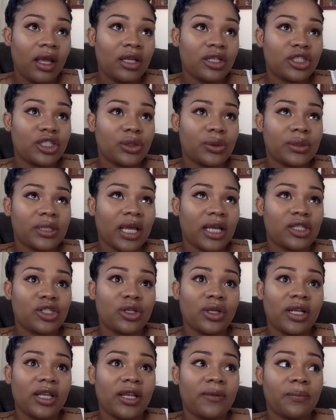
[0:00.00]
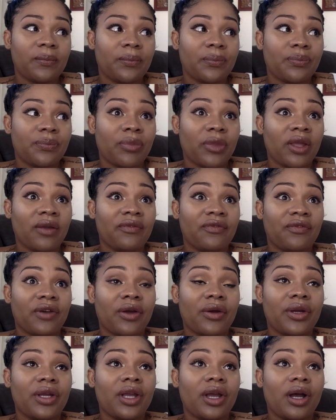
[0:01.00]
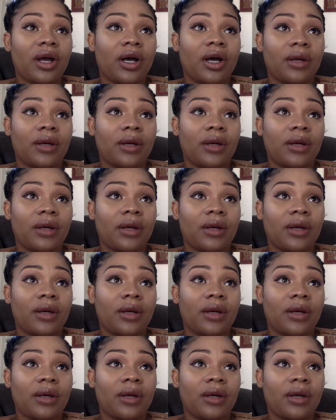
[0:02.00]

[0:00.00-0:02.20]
She was actually very,